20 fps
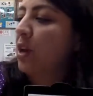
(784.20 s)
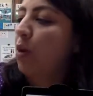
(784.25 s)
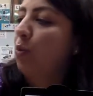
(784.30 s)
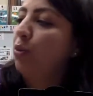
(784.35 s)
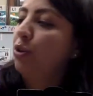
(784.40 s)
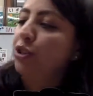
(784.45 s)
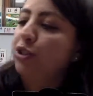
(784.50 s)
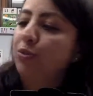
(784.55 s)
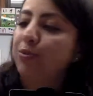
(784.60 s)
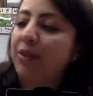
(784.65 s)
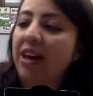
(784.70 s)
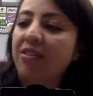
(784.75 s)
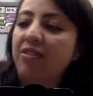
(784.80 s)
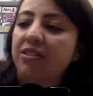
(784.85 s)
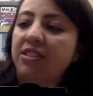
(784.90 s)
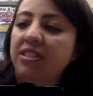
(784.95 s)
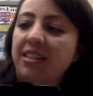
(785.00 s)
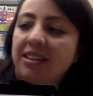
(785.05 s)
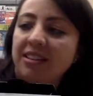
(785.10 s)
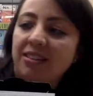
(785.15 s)
would you rather
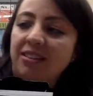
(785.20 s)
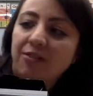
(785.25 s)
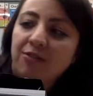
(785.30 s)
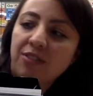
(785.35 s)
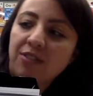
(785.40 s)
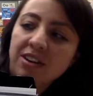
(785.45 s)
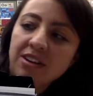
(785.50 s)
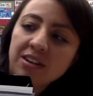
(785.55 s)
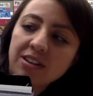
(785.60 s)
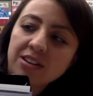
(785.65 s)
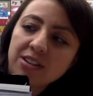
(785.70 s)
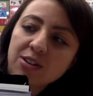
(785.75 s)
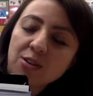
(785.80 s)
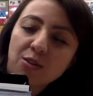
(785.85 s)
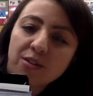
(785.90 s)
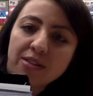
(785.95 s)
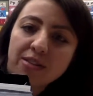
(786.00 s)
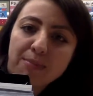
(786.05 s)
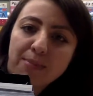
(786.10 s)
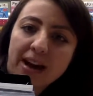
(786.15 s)
sit in the front
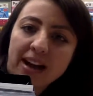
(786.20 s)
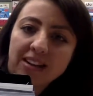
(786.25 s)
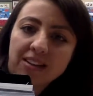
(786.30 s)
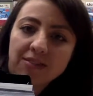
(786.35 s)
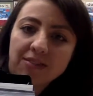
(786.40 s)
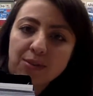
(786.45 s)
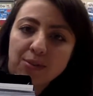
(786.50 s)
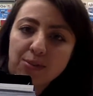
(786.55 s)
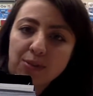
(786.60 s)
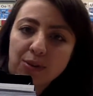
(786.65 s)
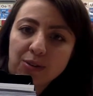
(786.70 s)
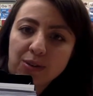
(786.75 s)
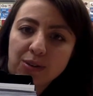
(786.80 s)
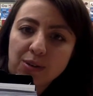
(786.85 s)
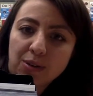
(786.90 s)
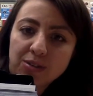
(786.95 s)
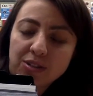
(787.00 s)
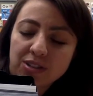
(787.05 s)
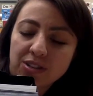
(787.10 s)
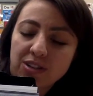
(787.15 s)
or the back of the roller
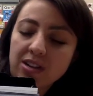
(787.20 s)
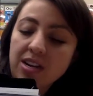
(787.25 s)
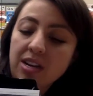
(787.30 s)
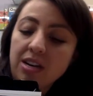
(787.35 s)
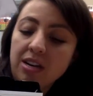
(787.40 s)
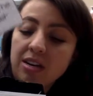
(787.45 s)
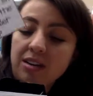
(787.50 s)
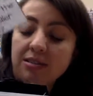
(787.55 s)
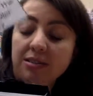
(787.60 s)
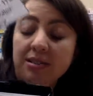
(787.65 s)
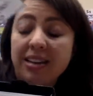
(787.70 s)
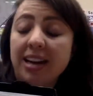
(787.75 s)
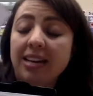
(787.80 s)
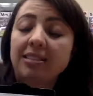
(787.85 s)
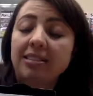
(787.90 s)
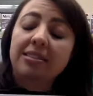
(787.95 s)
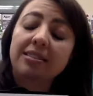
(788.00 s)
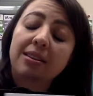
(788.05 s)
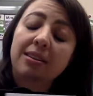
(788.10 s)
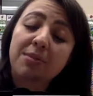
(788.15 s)
coaster?
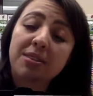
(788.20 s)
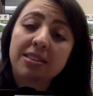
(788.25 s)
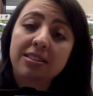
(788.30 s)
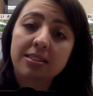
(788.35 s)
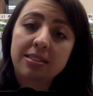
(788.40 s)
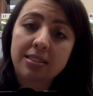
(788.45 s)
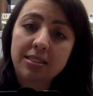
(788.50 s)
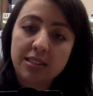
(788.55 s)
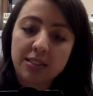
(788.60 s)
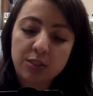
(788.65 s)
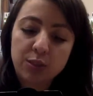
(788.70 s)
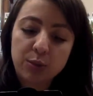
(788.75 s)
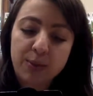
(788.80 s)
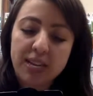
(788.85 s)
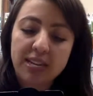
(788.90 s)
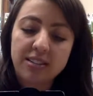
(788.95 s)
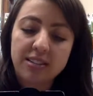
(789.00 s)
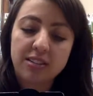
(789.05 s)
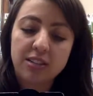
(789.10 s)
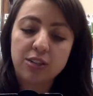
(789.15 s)
Yes, some of this is
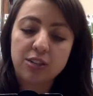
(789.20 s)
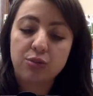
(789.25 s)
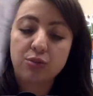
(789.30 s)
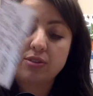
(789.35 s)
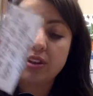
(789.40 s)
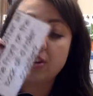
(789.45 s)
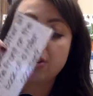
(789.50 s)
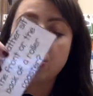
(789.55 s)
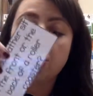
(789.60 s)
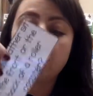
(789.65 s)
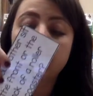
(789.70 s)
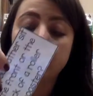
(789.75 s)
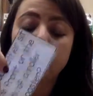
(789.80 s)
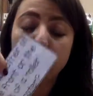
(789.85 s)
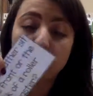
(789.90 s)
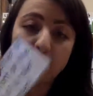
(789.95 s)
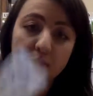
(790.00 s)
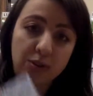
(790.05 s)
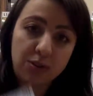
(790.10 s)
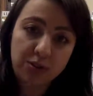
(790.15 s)
skills-based. Do they know what a
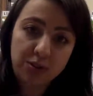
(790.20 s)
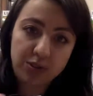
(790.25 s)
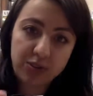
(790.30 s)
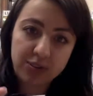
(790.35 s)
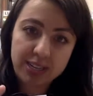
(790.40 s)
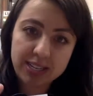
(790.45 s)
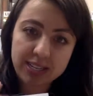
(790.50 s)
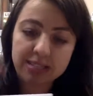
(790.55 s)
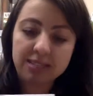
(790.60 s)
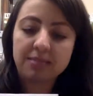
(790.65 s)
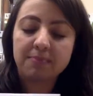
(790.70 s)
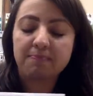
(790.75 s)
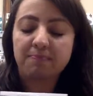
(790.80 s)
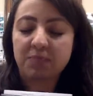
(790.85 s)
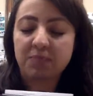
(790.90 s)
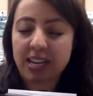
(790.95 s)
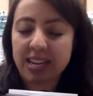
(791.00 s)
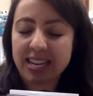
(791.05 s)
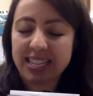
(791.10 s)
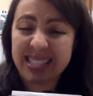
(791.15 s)
roller coaster is?
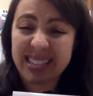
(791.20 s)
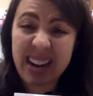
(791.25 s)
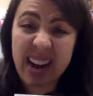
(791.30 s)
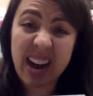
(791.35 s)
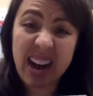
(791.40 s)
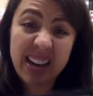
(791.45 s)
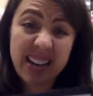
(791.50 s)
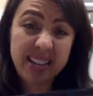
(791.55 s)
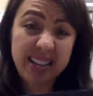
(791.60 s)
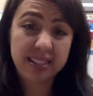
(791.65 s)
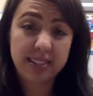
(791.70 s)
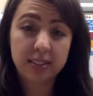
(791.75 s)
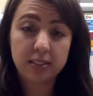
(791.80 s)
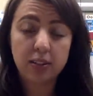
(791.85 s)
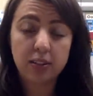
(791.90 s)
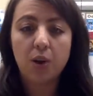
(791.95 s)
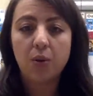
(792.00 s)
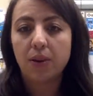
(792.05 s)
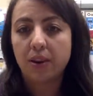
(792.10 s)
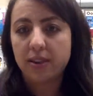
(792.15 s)
Is it high? Is it
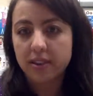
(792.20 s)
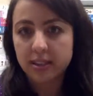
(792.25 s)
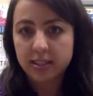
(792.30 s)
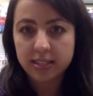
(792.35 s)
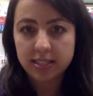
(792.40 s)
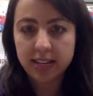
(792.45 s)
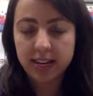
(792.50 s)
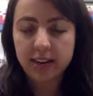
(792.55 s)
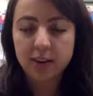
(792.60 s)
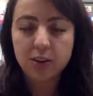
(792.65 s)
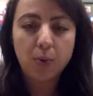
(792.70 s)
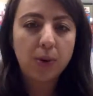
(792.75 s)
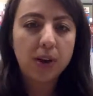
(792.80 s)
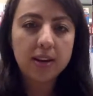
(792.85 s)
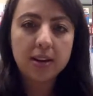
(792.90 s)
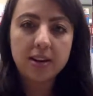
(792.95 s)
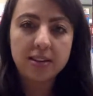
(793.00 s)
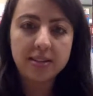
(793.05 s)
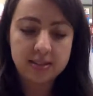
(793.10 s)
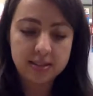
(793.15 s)
low? Are they scared? Why
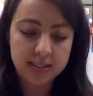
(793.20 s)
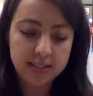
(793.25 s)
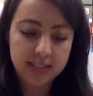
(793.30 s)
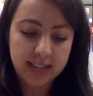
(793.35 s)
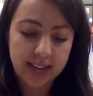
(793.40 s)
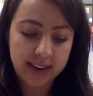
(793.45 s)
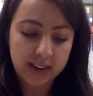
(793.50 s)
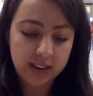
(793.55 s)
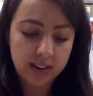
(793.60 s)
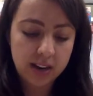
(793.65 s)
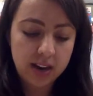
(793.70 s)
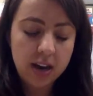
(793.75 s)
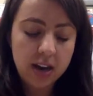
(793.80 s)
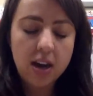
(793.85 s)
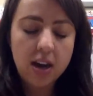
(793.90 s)
are they scared?